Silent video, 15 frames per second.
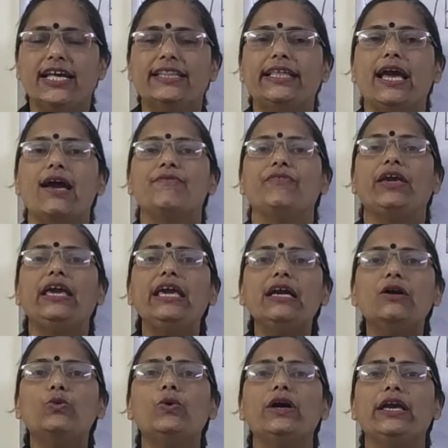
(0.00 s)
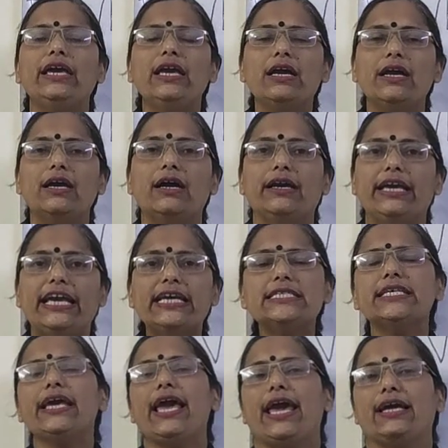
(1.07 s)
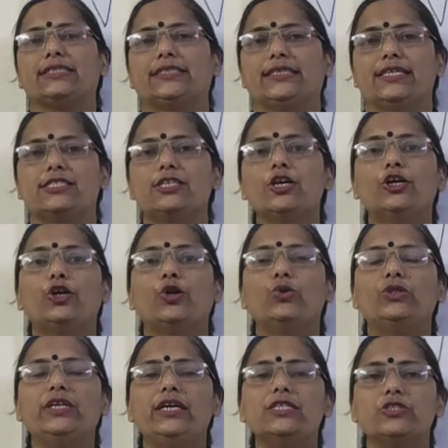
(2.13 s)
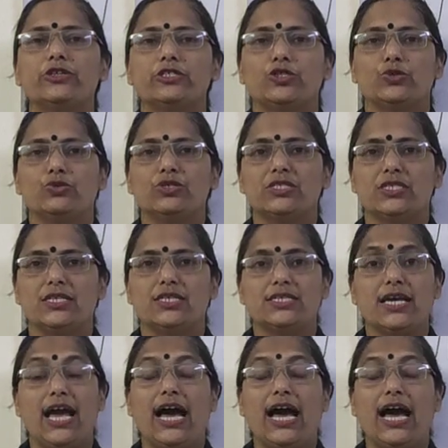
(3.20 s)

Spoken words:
they have easy access to these resources